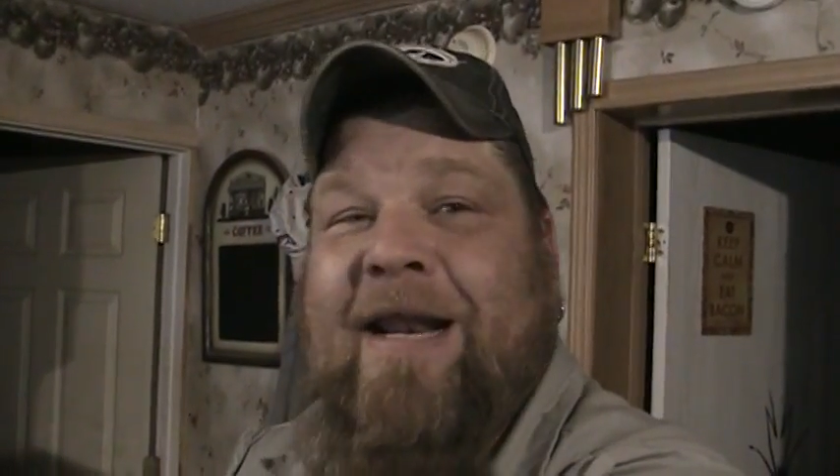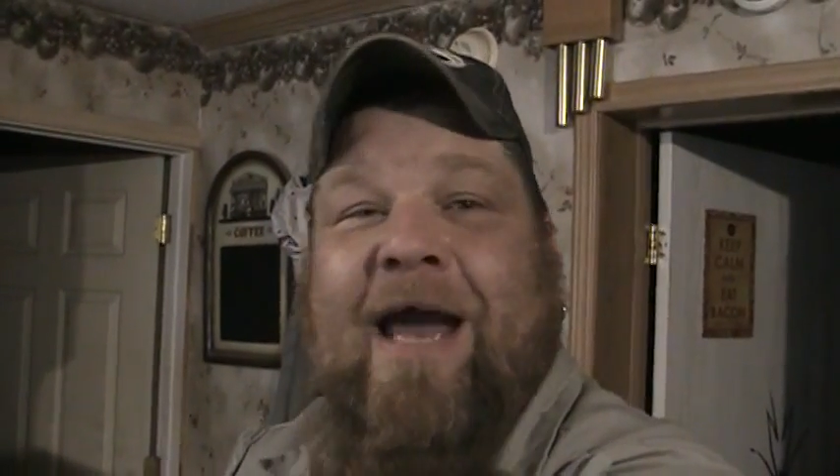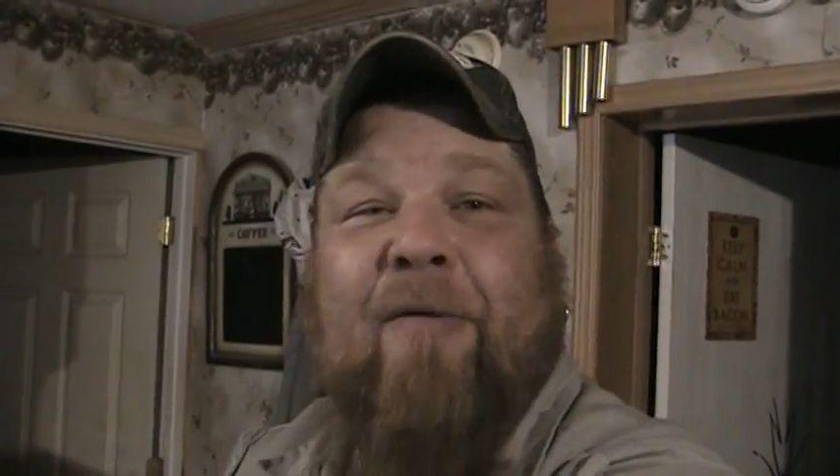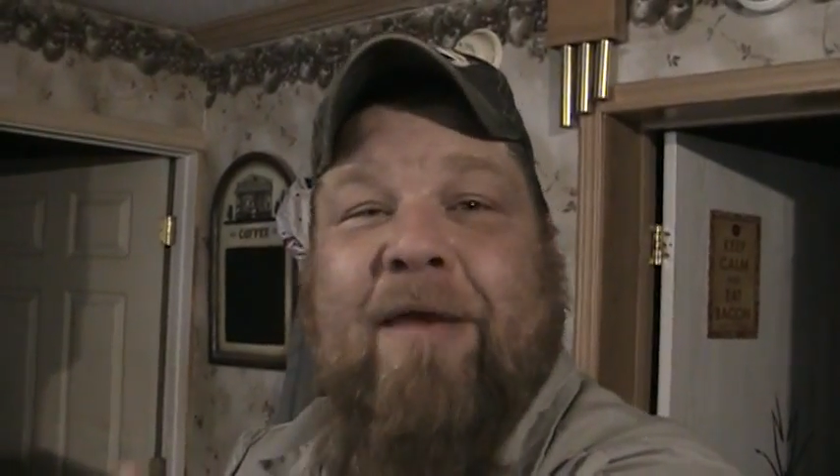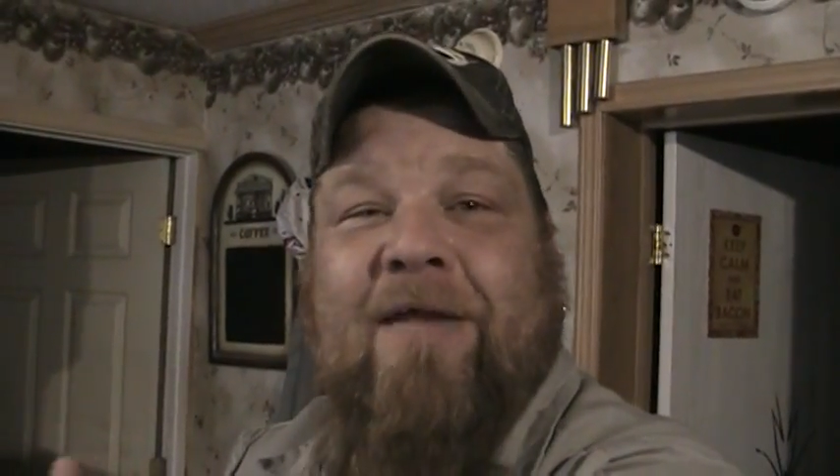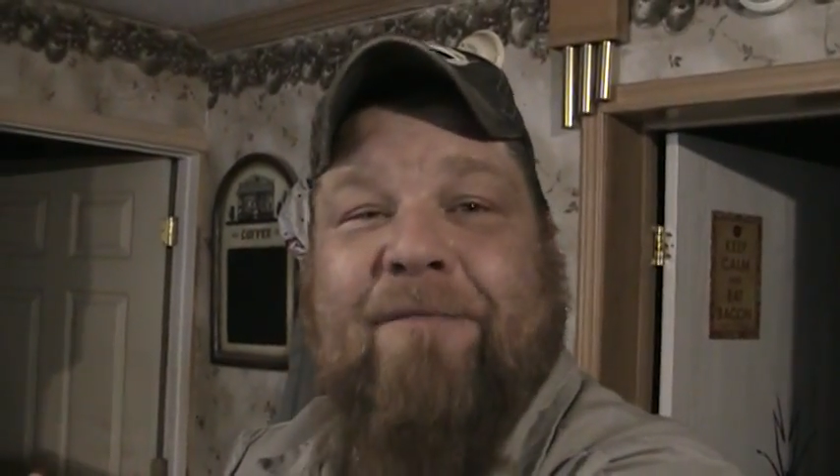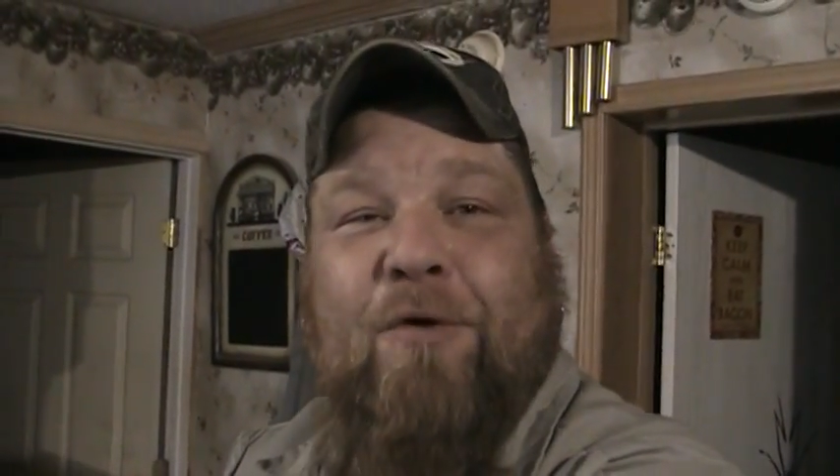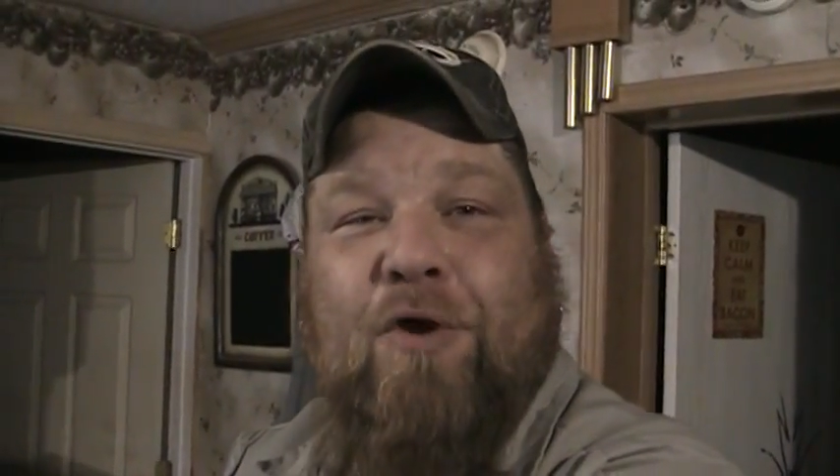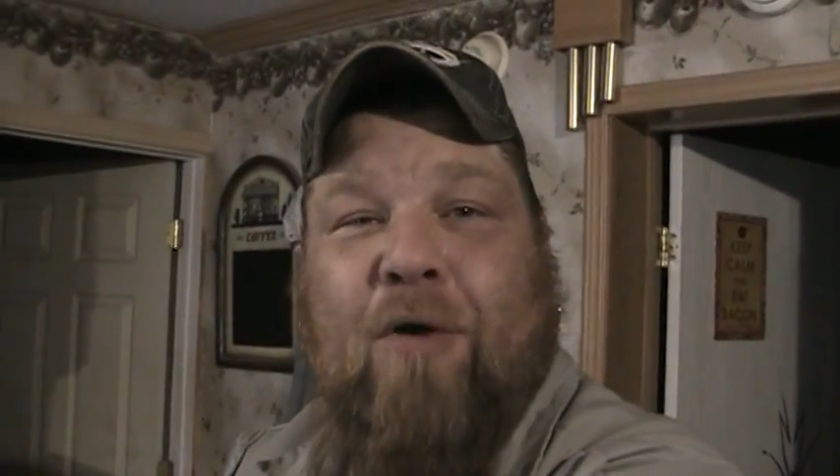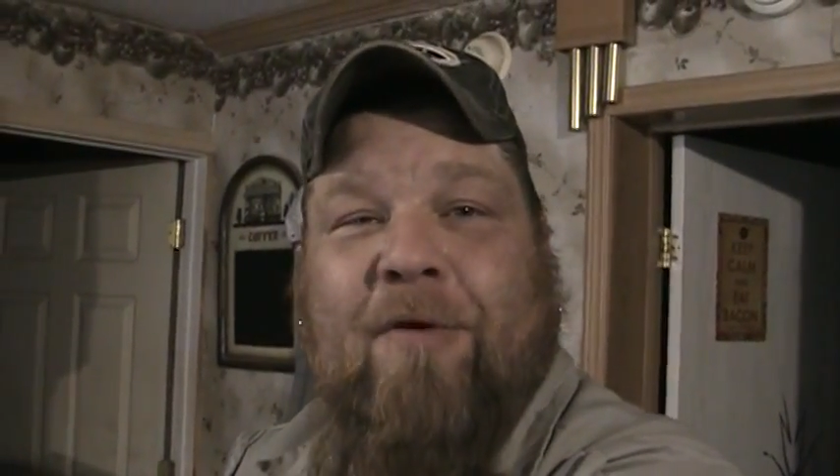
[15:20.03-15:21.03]
and I'll be in a
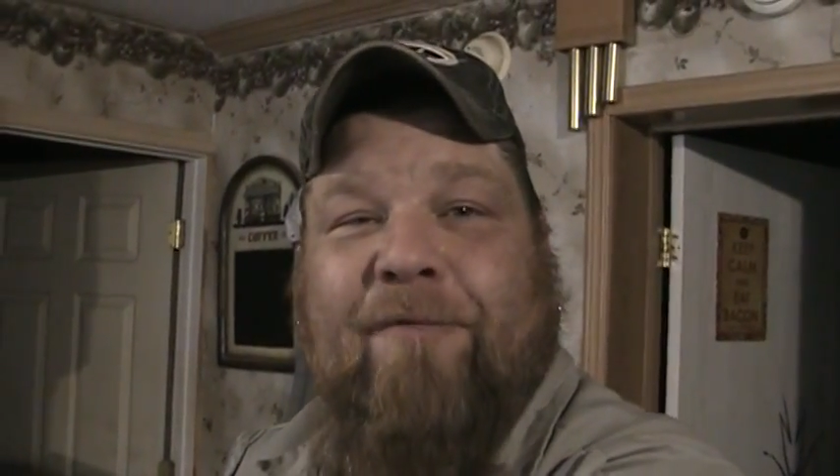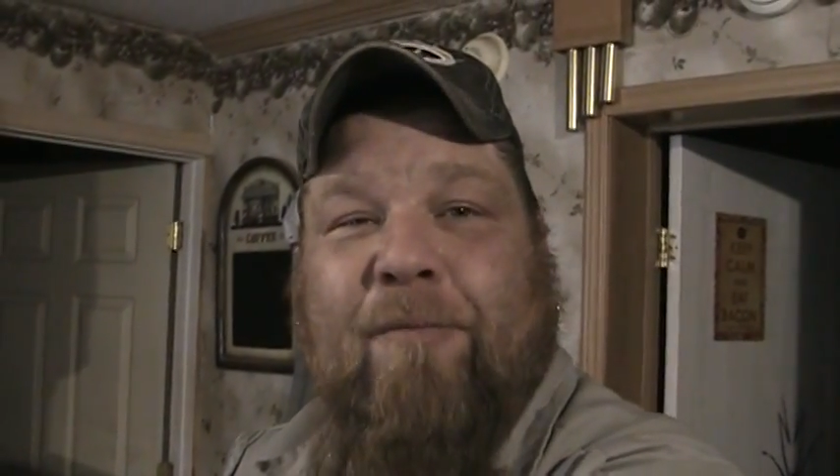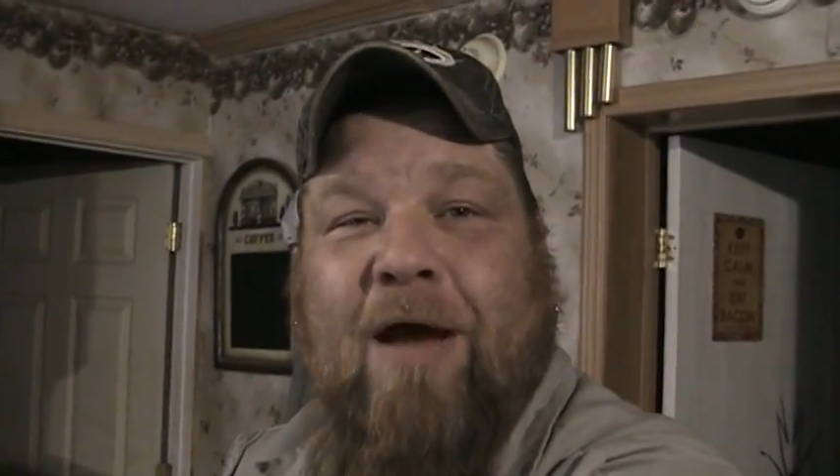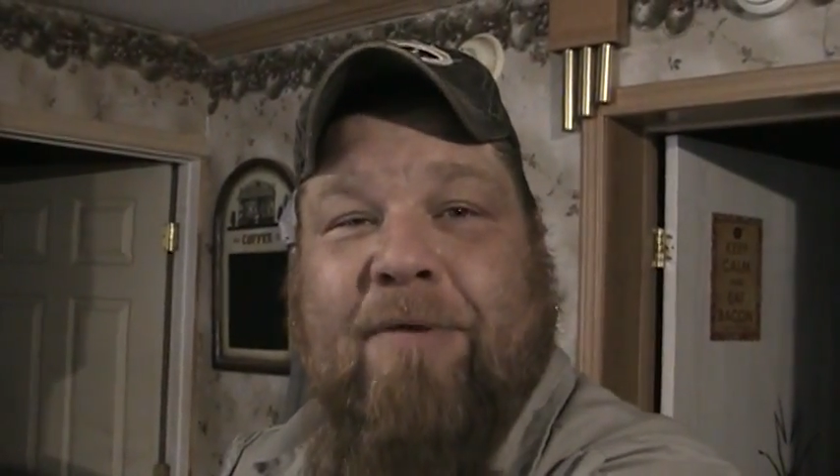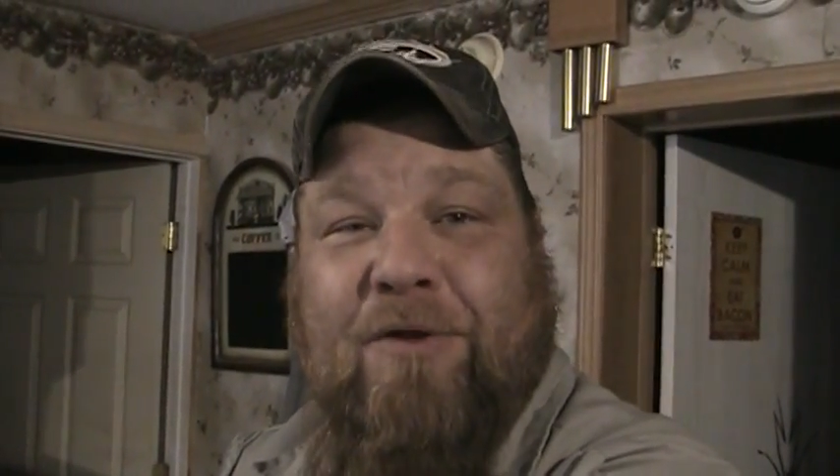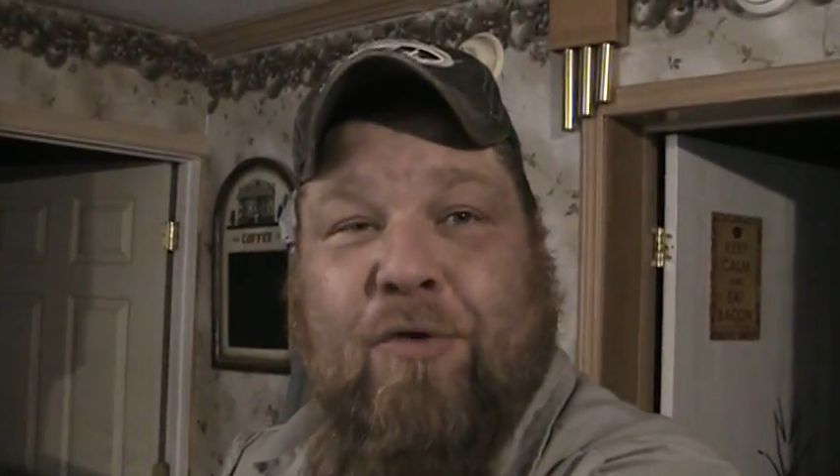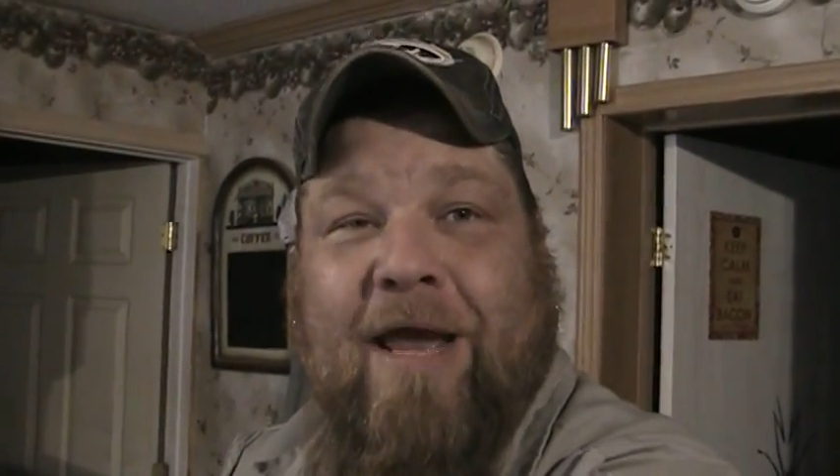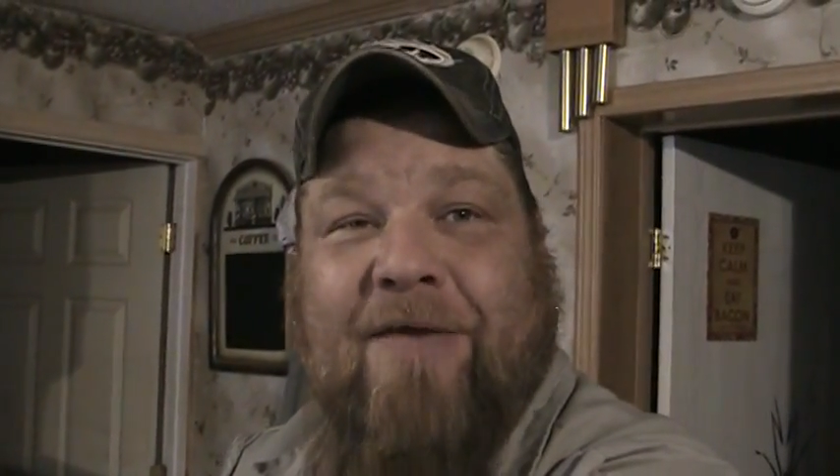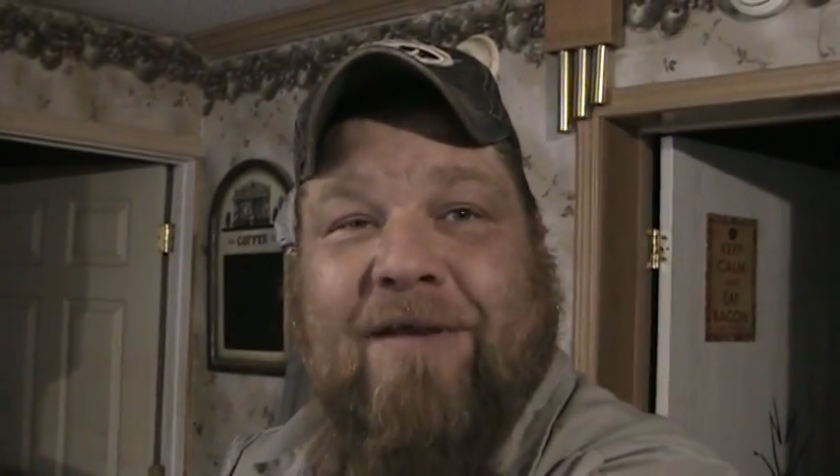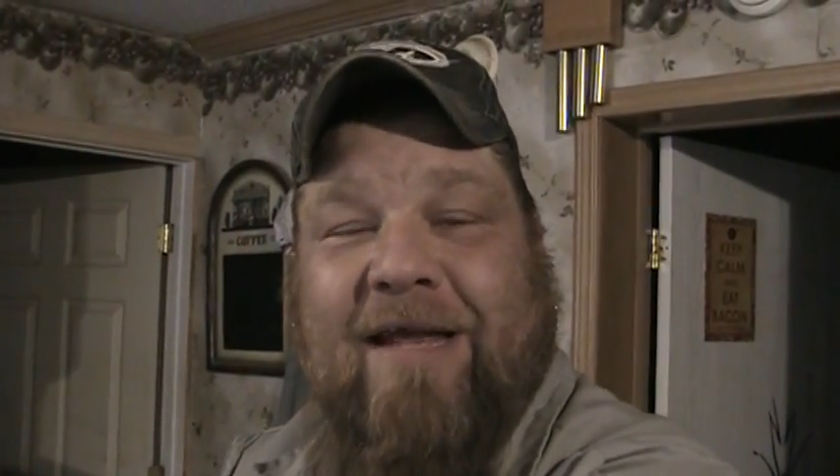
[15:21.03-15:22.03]
food coma for probably two
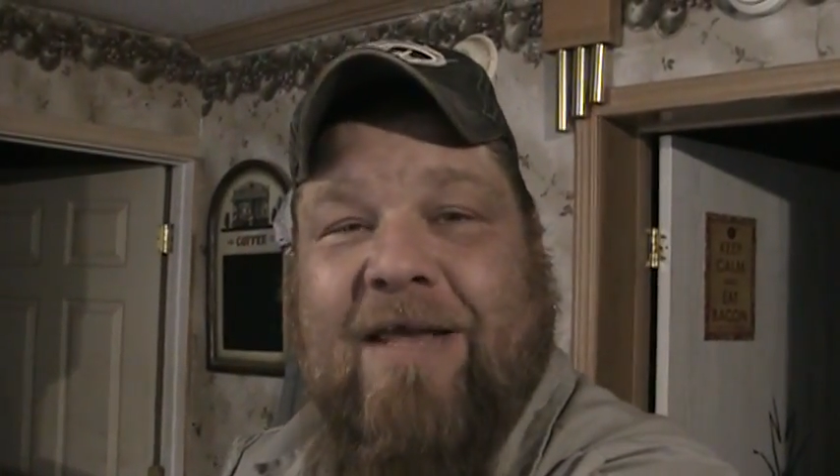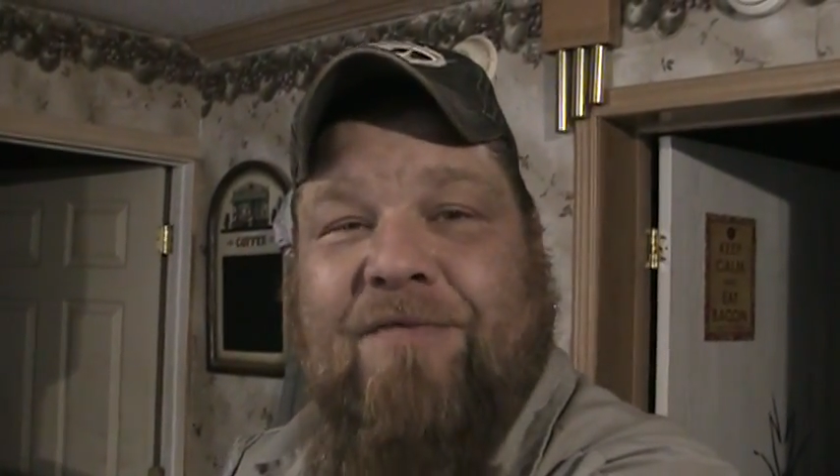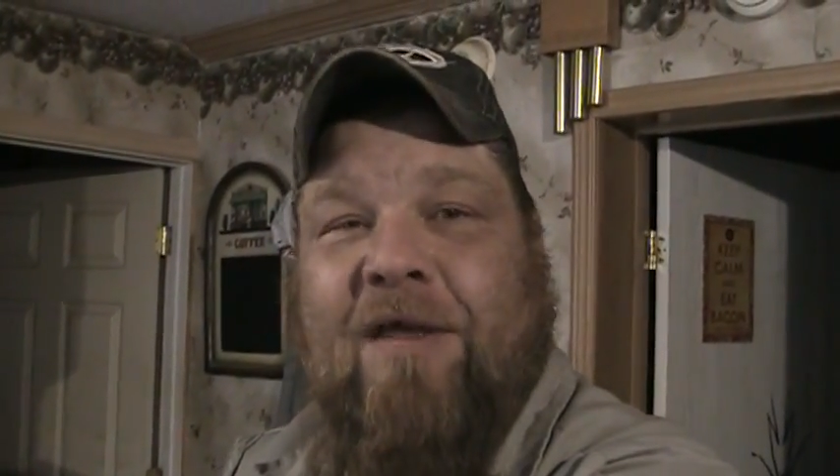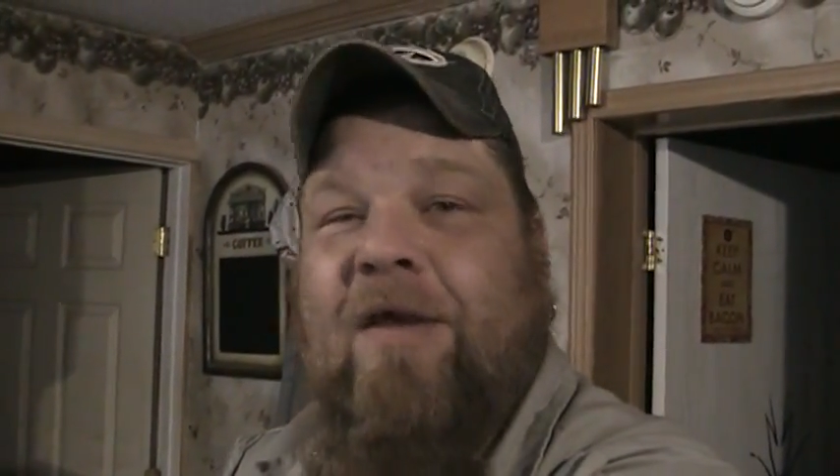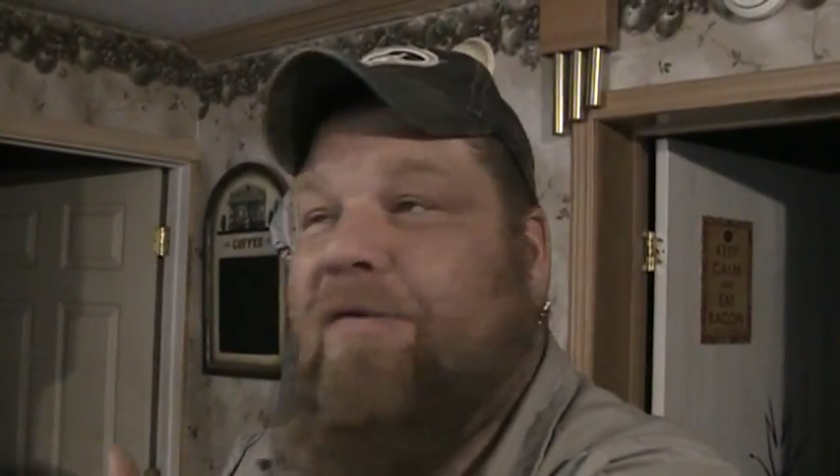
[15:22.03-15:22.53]
days at least.